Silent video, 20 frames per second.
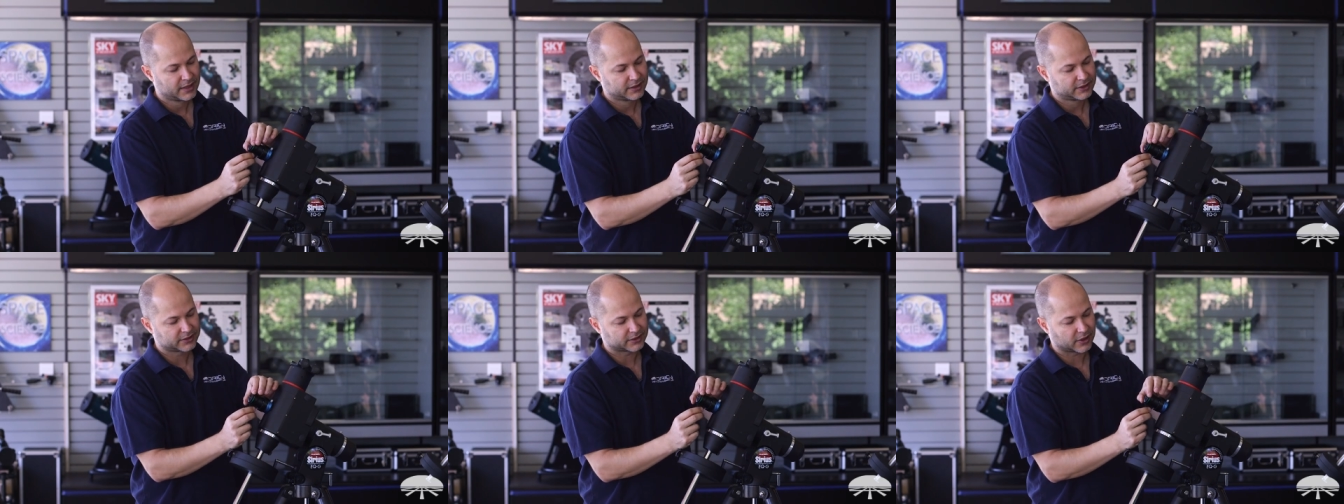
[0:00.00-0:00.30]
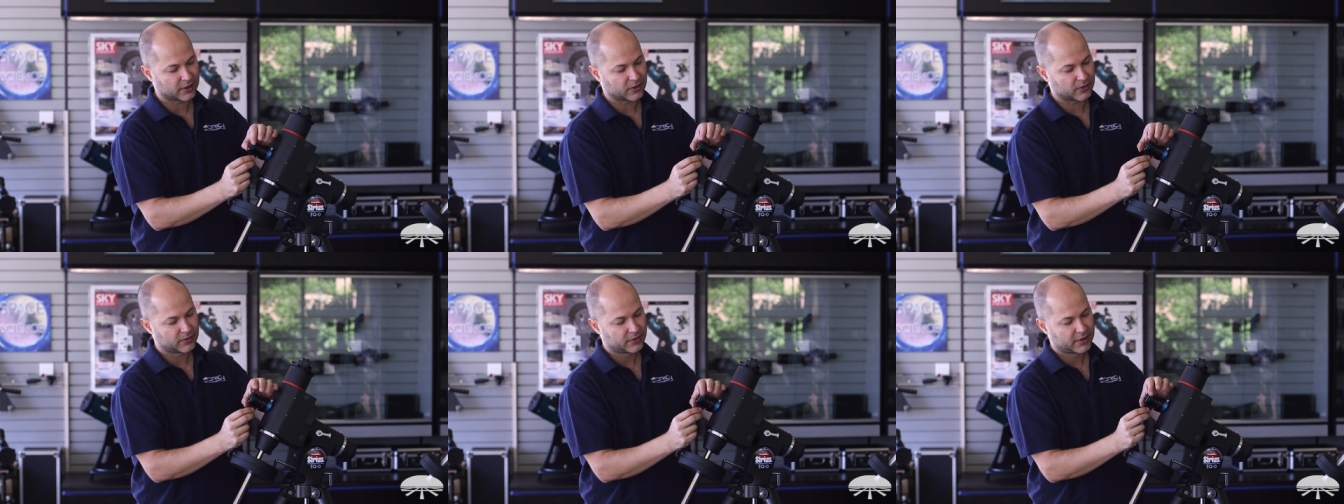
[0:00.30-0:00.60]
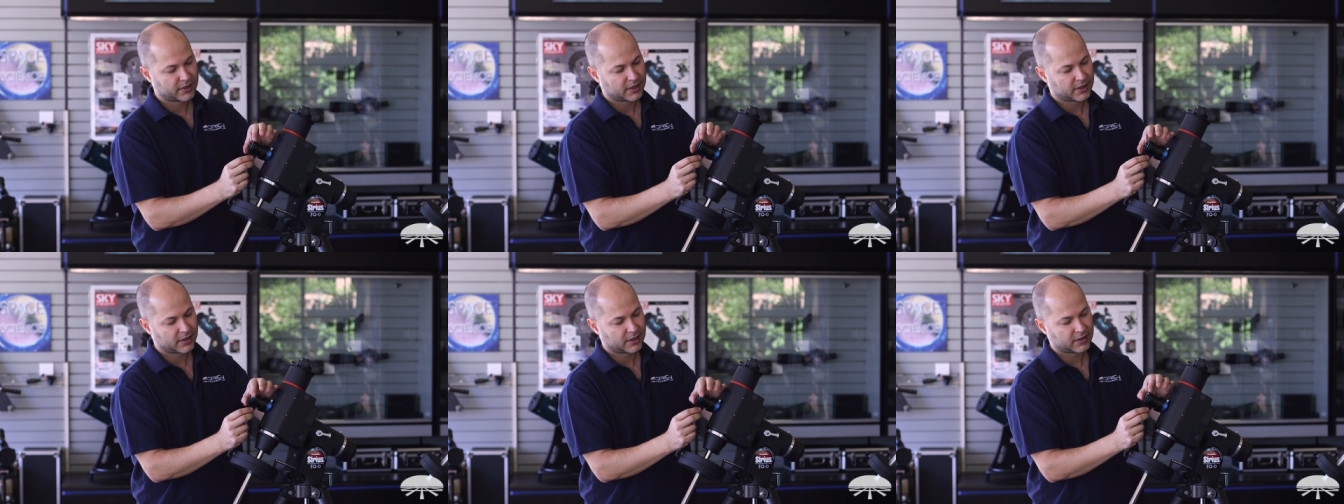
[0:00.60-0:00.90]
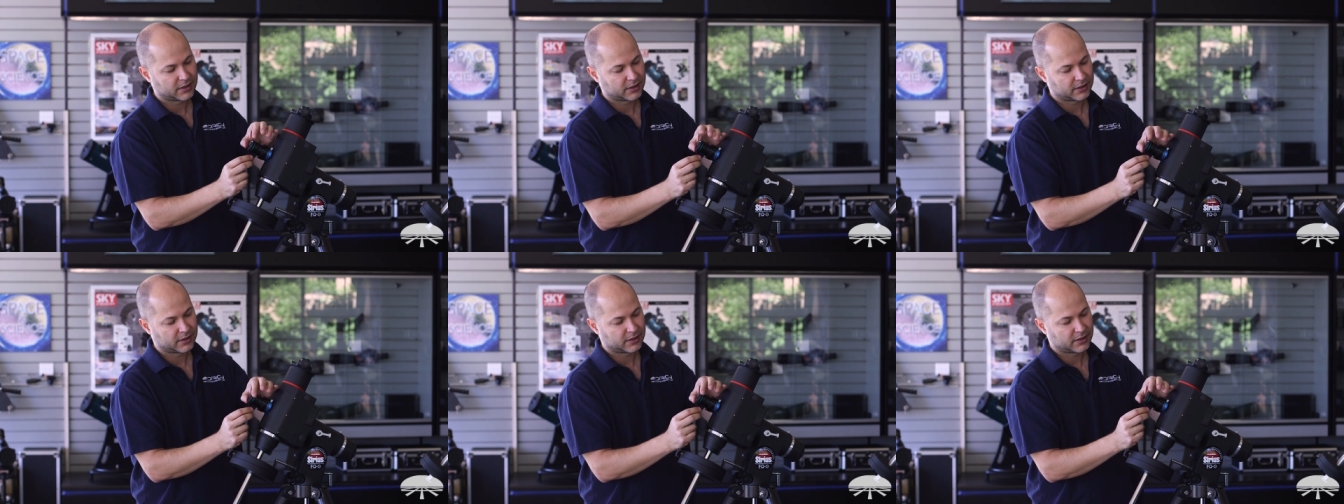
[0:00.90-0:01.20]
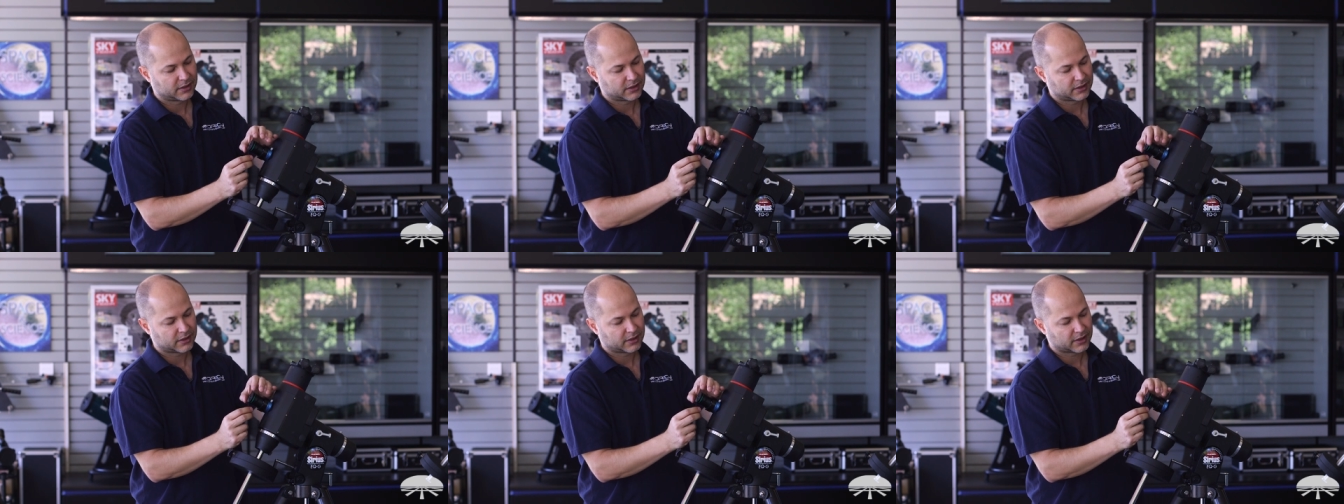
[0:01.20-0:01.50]
So
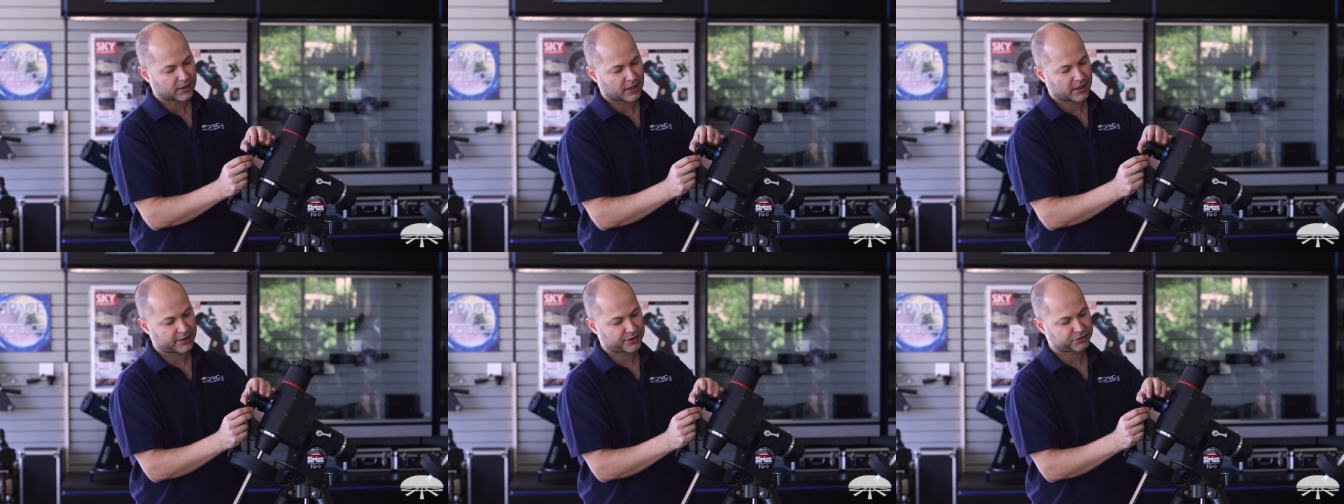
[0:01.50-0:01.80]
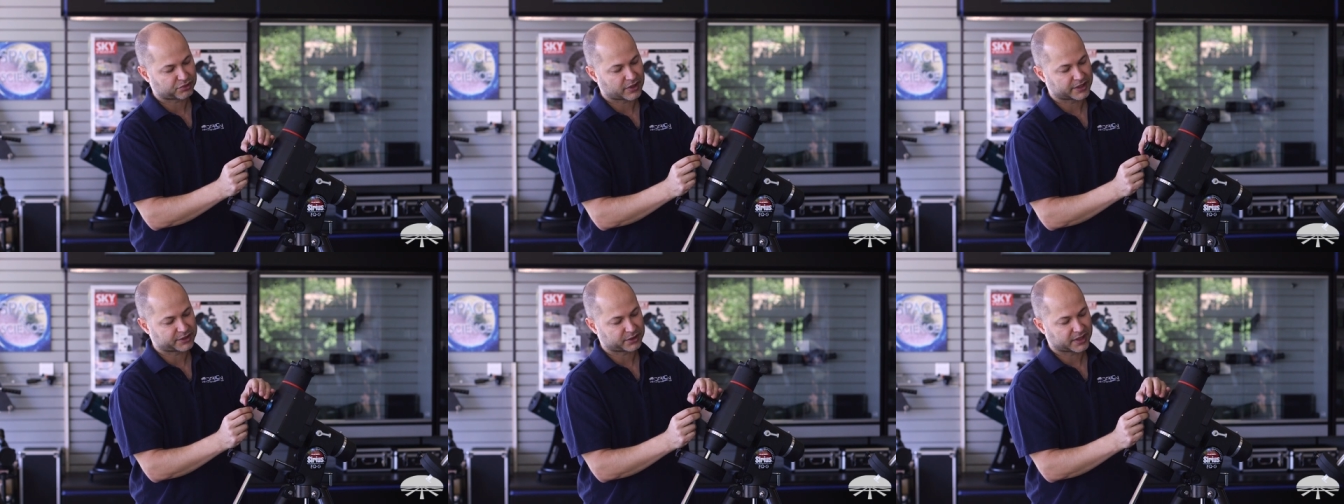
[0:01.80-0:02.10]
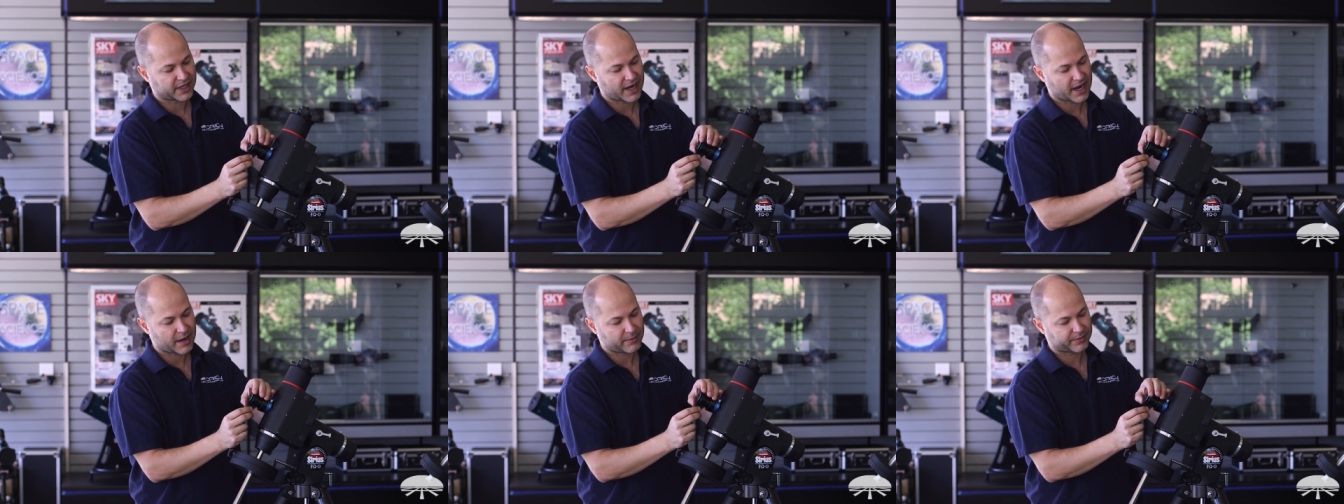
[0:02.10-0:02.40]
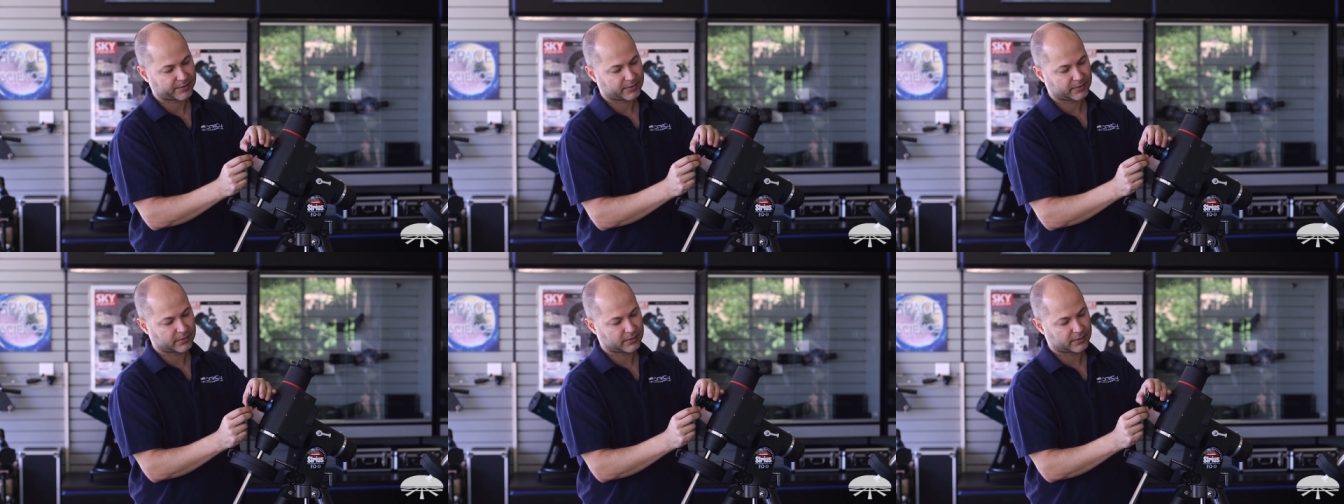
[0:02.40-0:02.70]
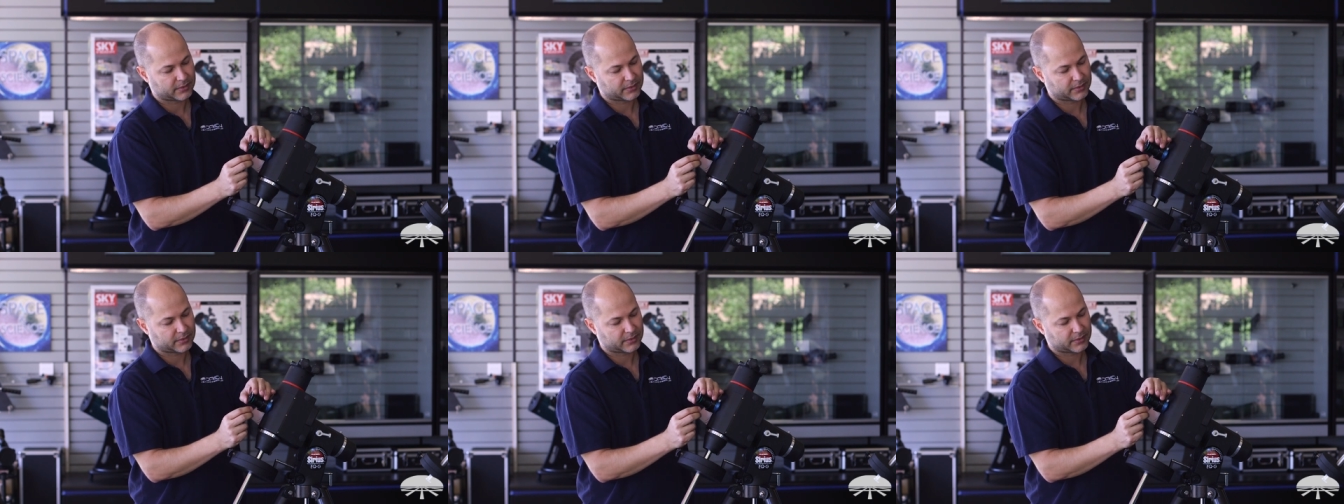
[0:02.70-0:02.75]
unthread your cap